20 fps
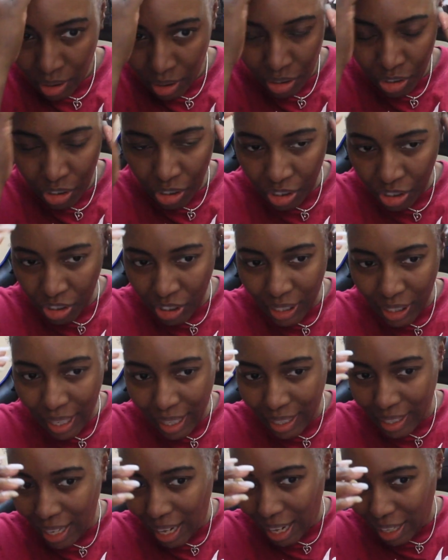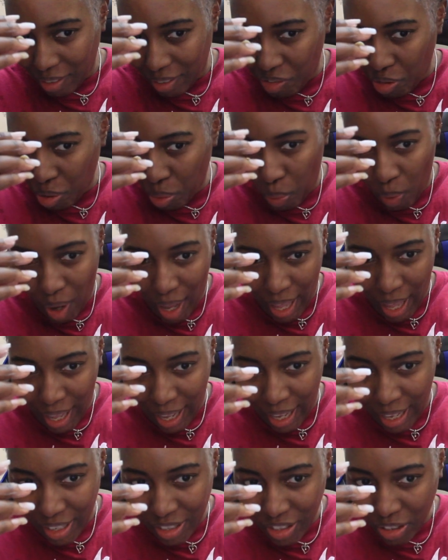just to get it out of the
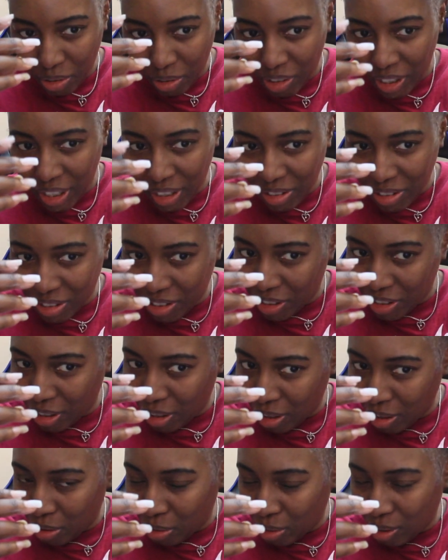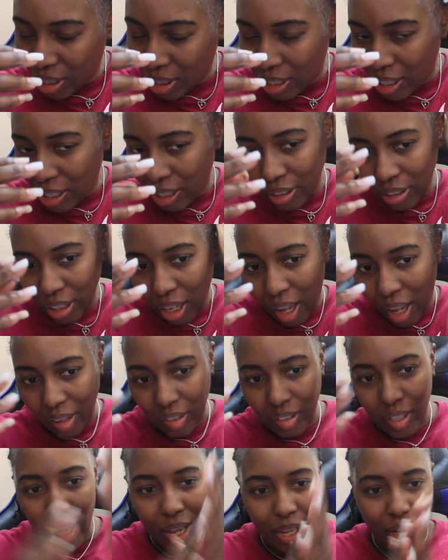way, so there's no
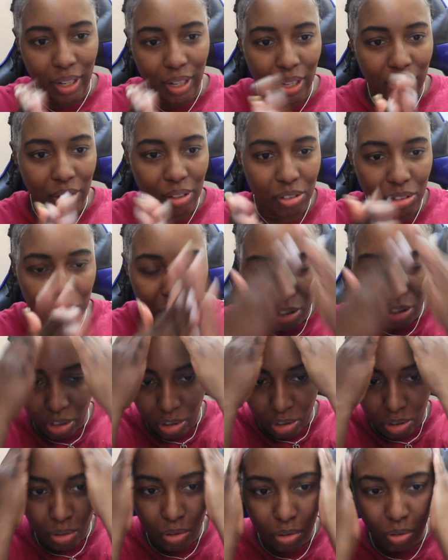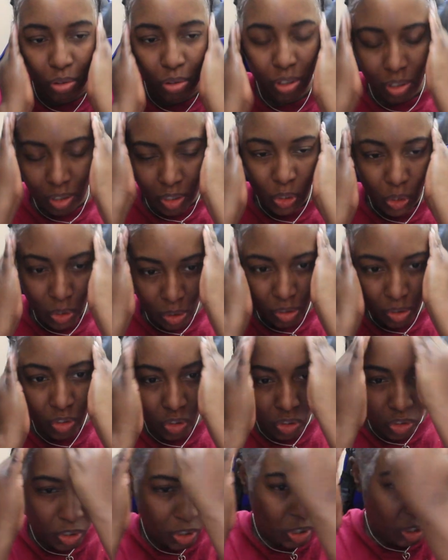locks hanging, there's no,
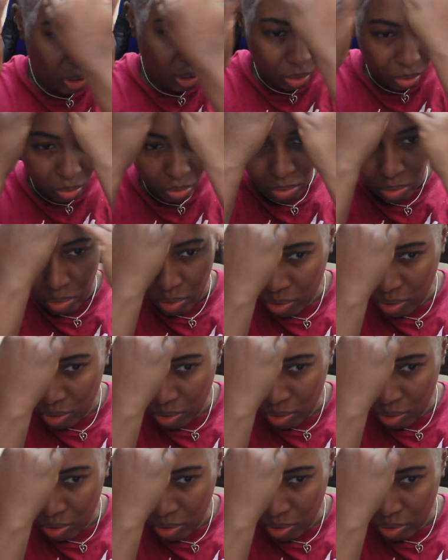you know,